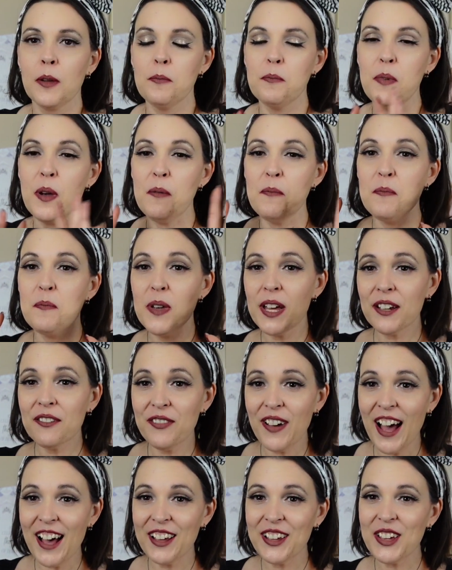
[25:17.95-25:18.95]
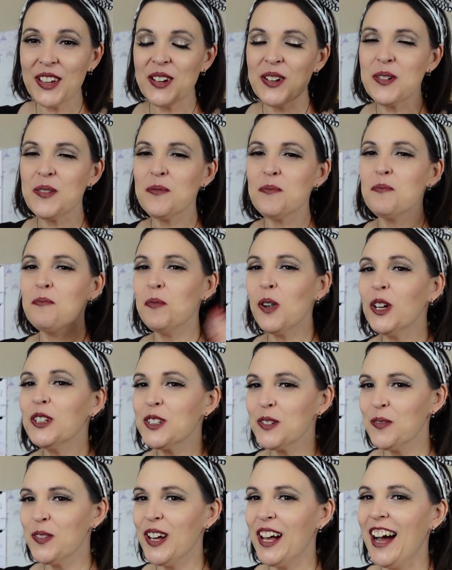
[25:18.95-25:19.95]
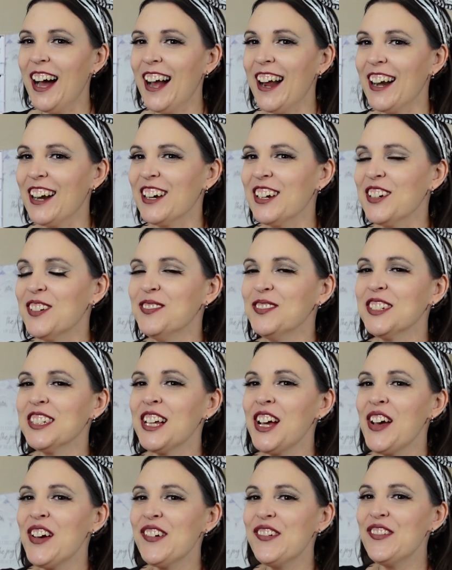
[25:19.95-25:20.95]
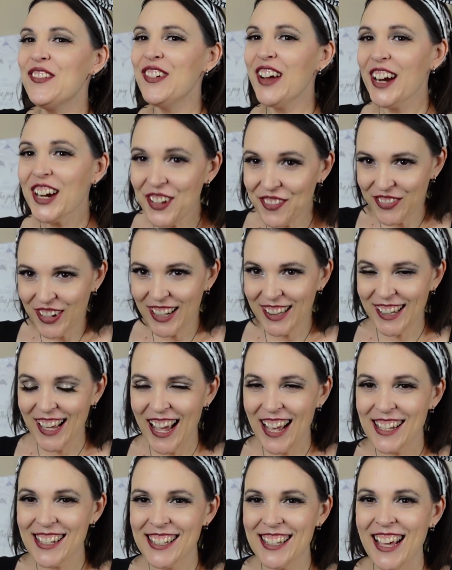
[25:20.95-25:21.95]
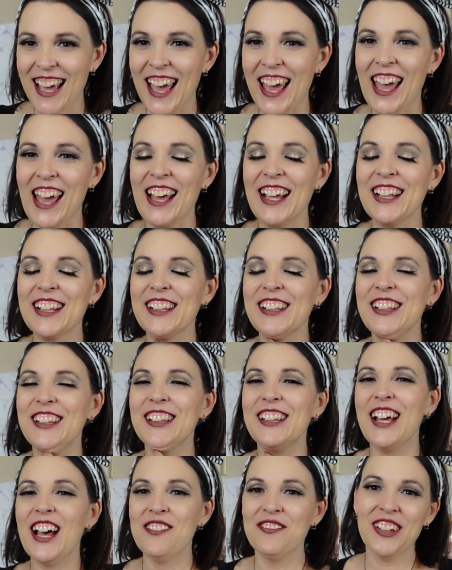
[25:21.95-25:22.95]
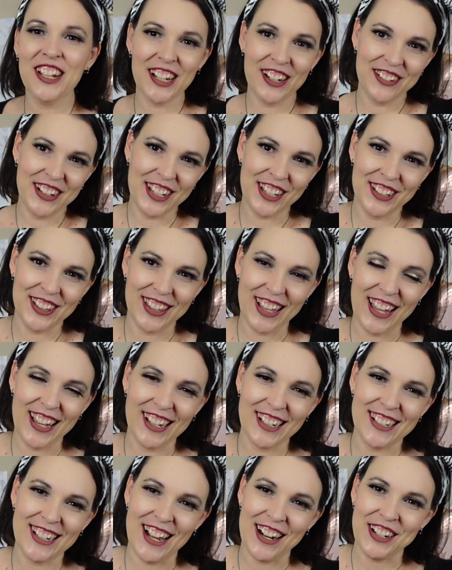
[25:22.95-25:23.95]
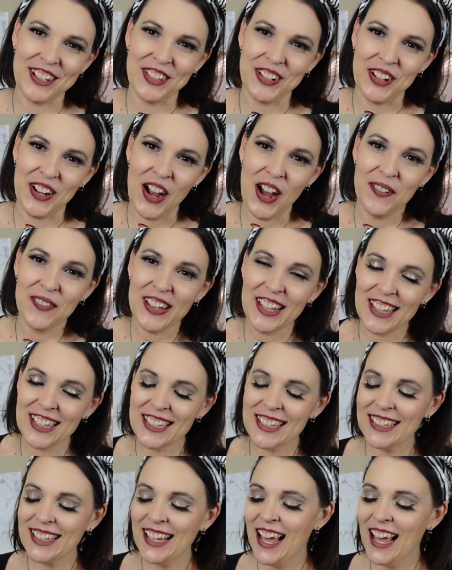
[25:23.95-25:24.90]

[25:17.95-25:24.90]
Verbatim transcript: but big value, multiple items, very fun last day. Let me know what you think down in the comments.